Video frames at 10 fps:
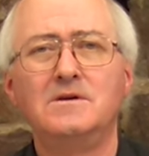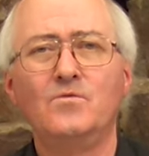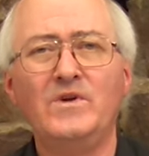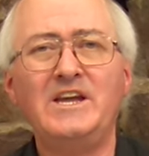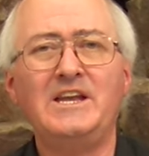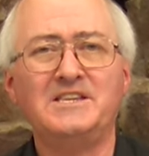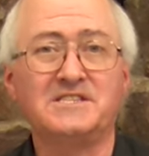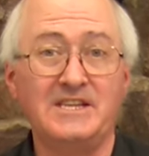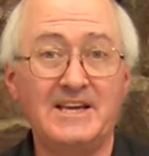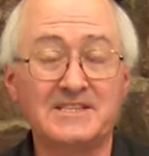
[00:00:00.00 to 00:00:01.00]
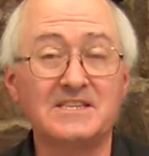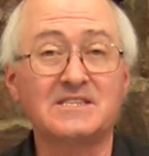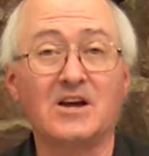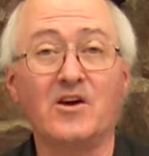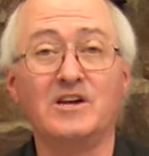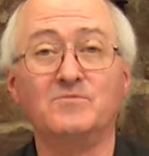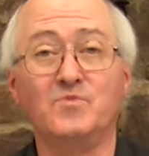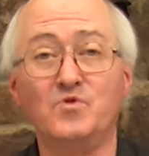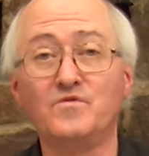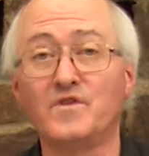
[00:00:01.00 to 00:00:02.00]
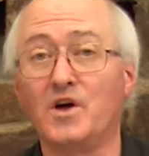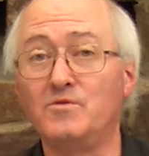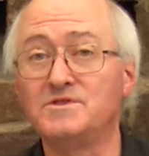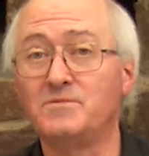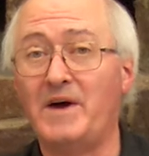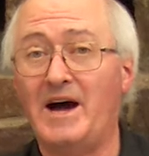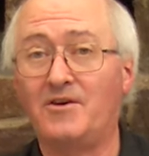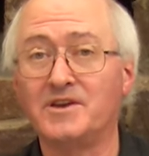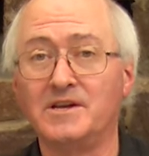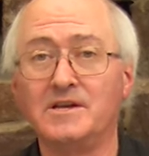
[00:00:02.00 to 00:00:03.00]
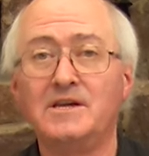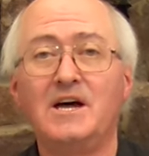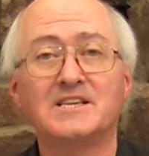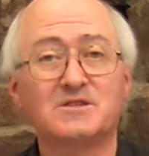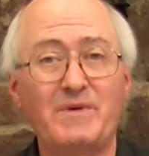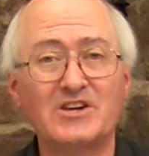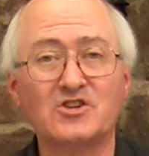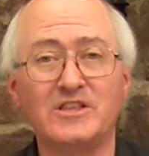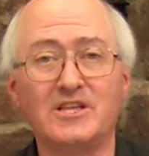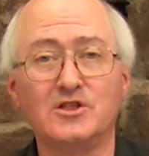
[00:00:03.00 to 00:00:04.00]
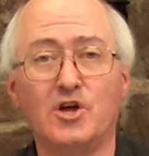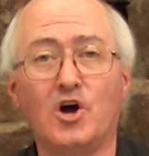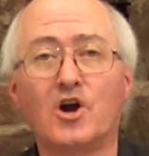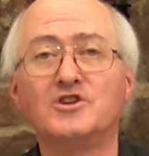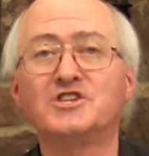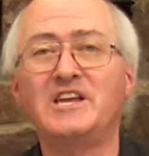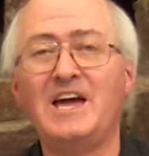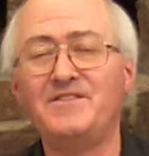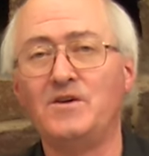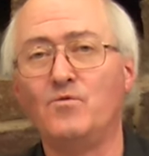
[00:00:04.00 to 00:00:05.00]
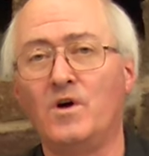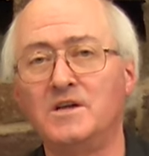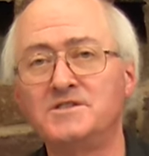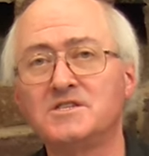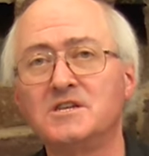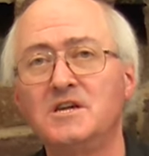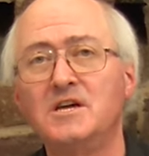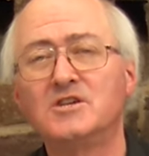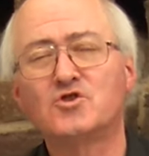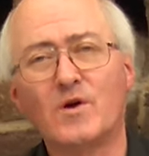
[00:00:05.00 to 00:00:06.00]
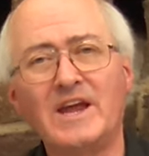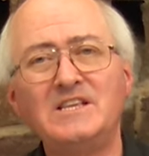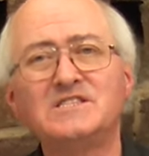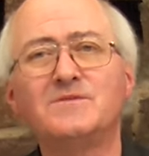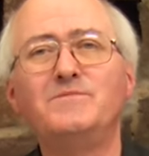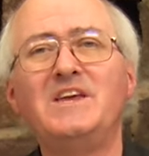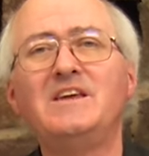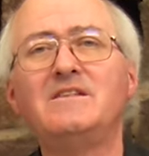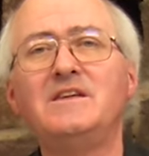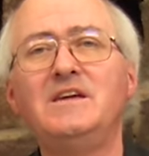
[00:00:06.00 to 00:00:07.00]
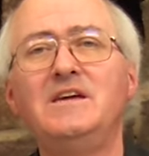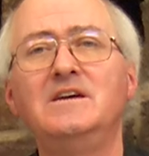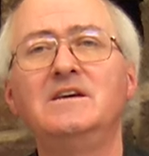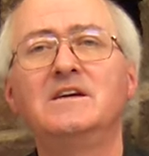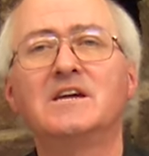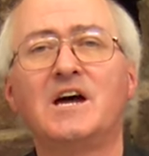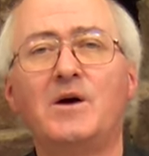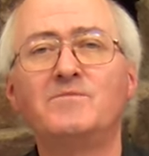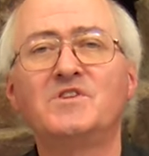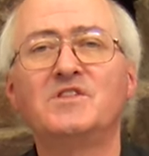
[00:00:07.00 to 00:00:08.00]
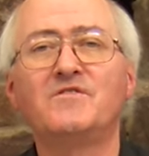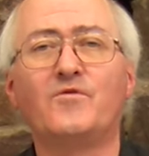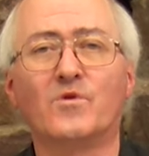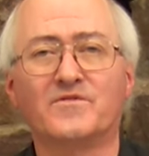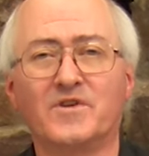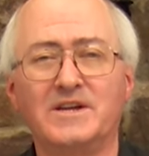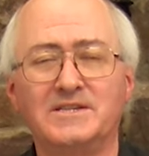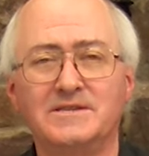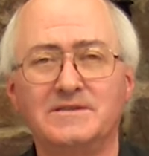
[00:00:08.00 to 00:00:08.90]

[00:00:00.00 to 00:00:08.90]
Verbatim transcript: When it is necessary to move loads about, and especially large and heavy ones, trains immediately come to the forefront.